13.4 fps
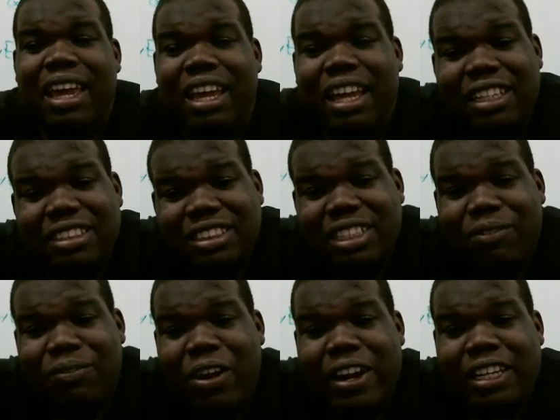It's a
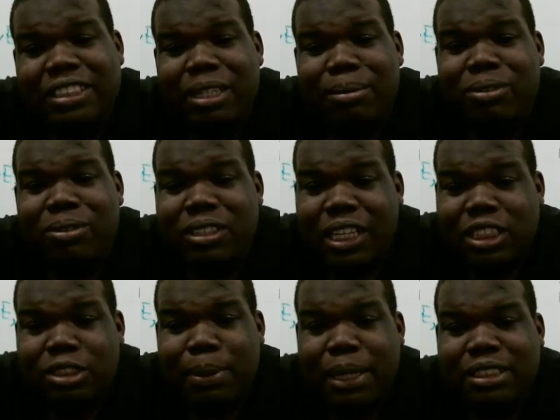very simple
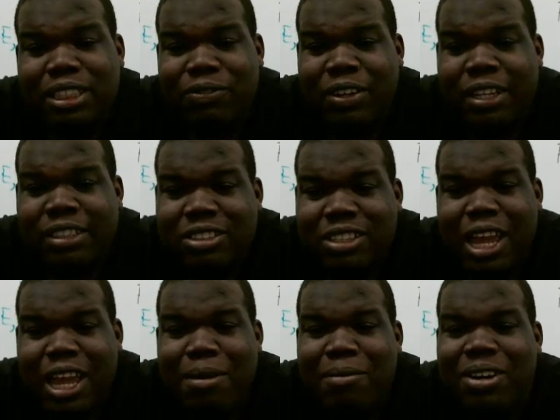text-based adventure
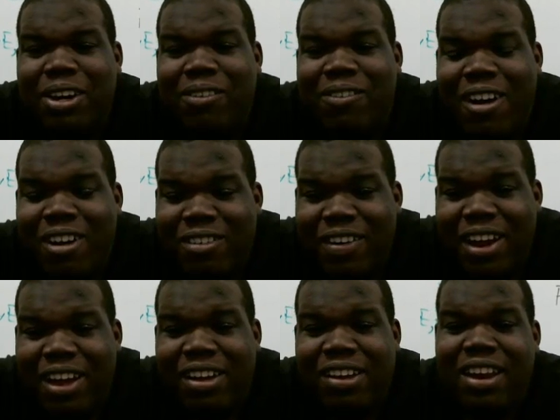game where you walk
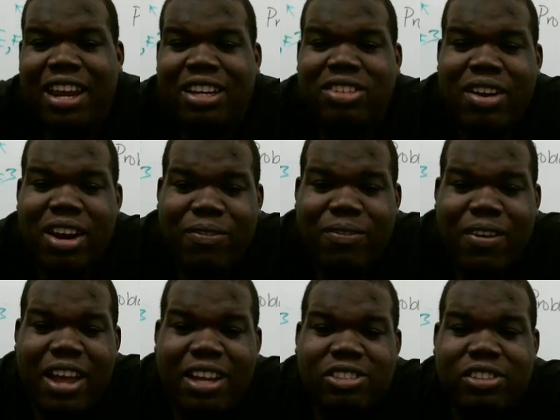around and try to
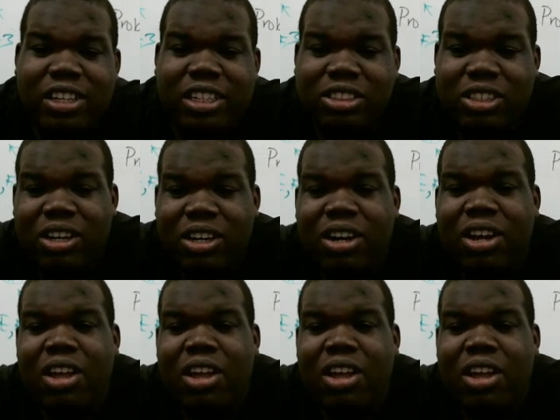find treasure,